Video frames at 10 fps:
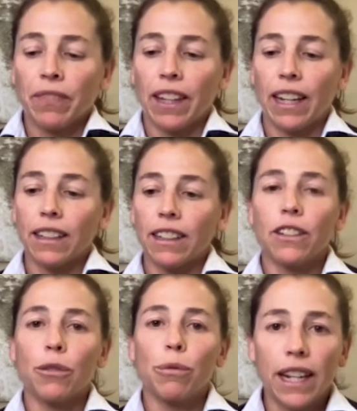like a
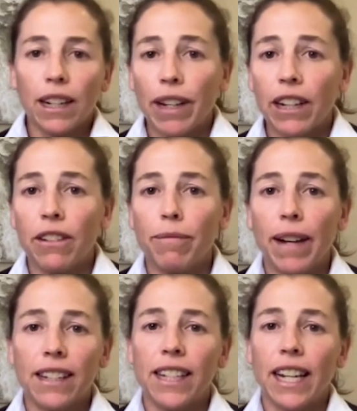little tweak in my own
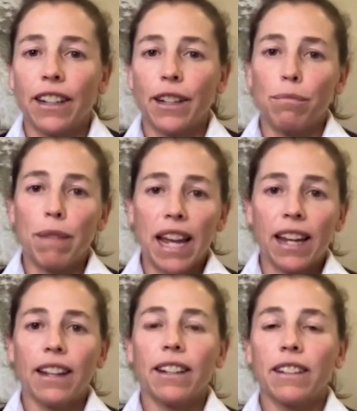mindset could
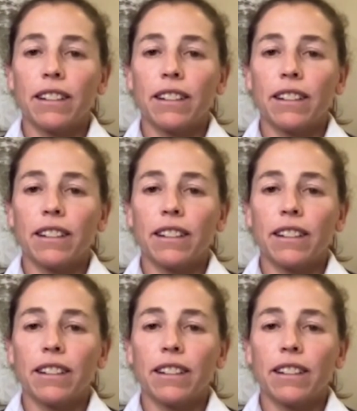make